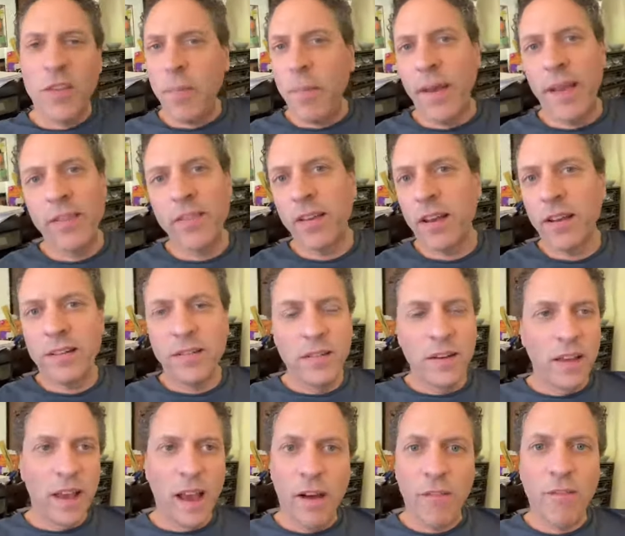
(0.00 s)
It just depends
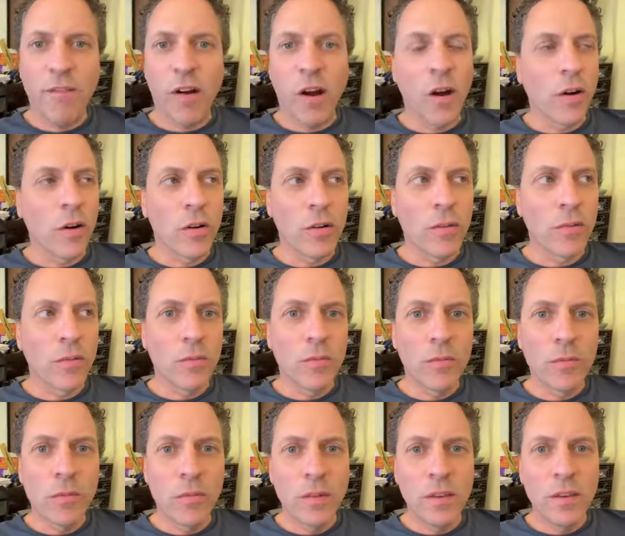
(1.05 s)
on how far,
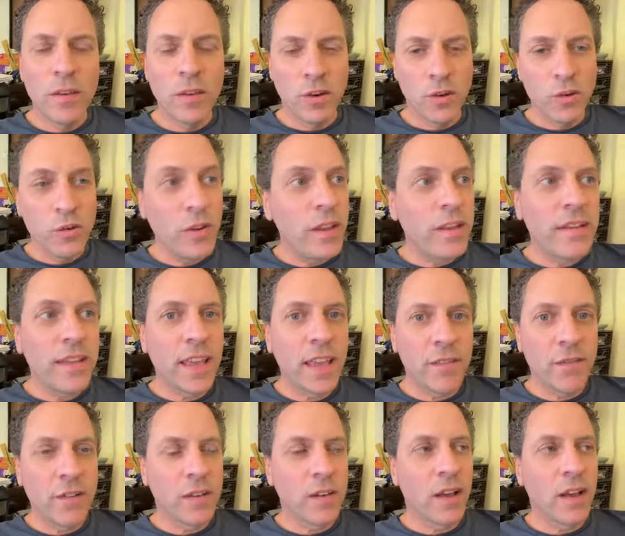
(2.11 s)
you know, you need
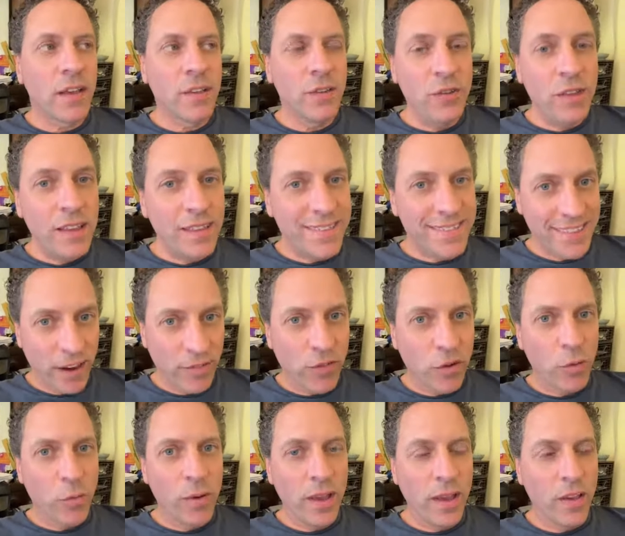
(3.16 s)
to give it, you need
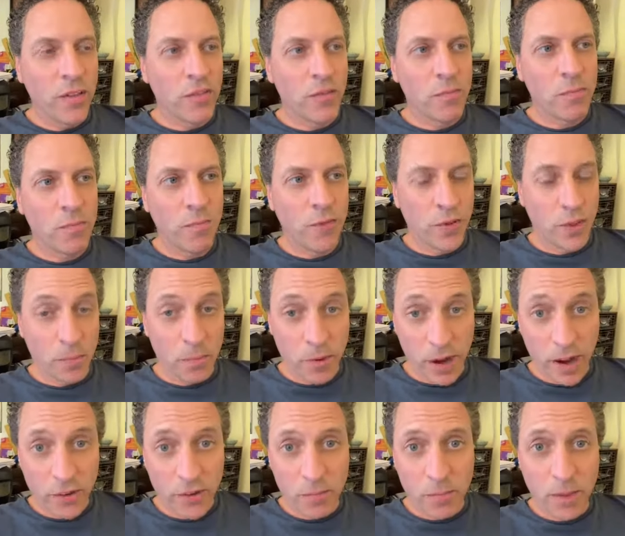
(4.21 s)
several weeks for the
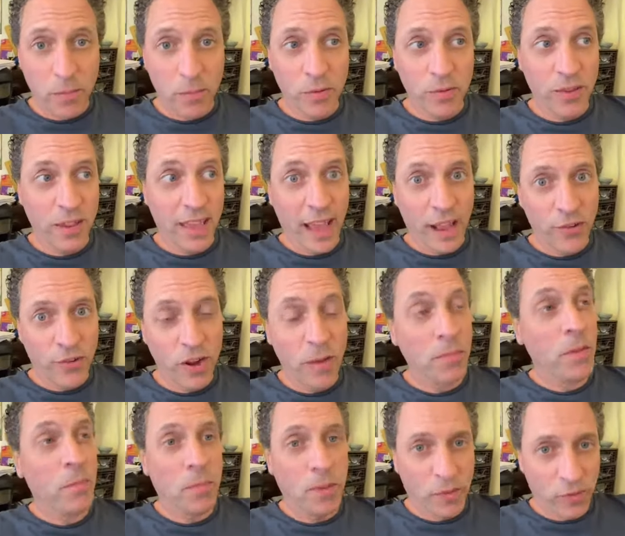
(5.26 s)
production people to
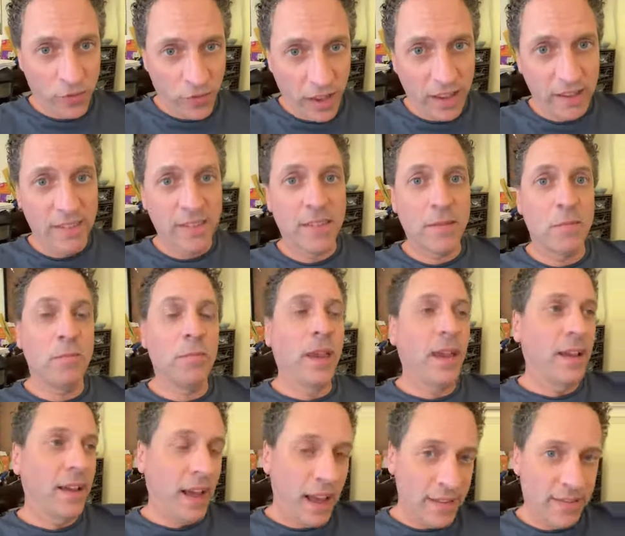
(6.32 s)
catch up, to build sets, to
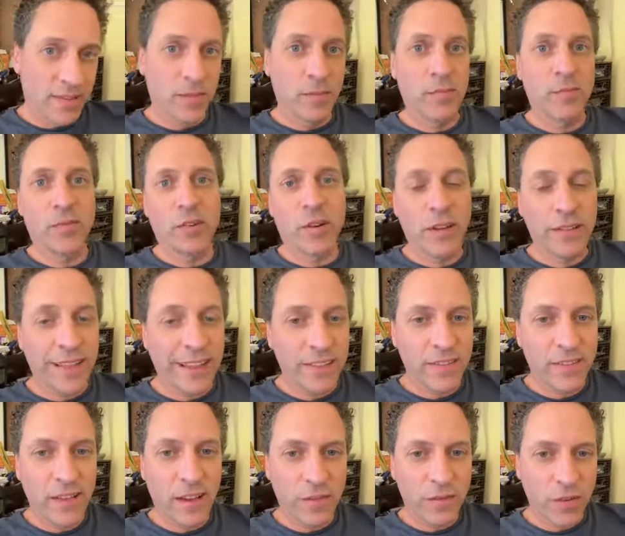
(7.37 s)
make costumes and all
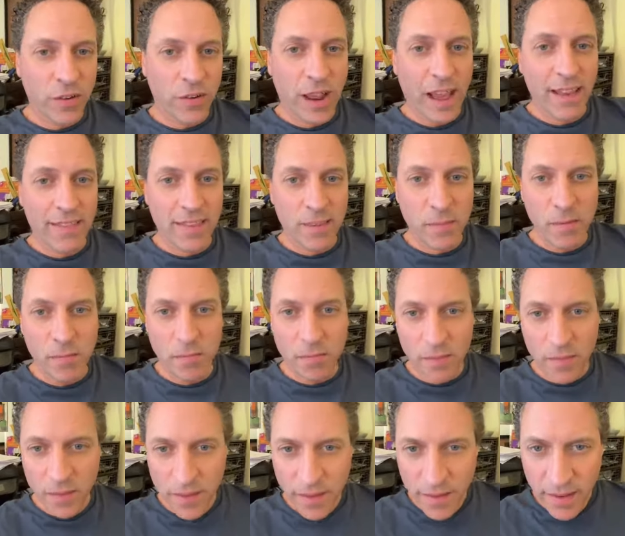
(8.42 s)
that stuff. So it has to
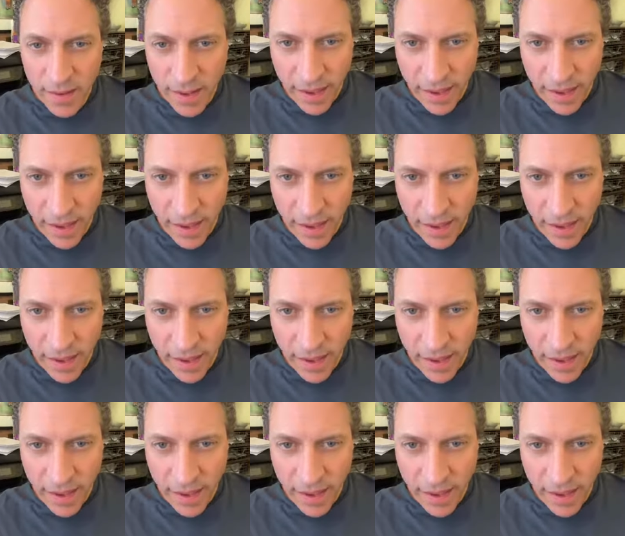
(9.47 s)
be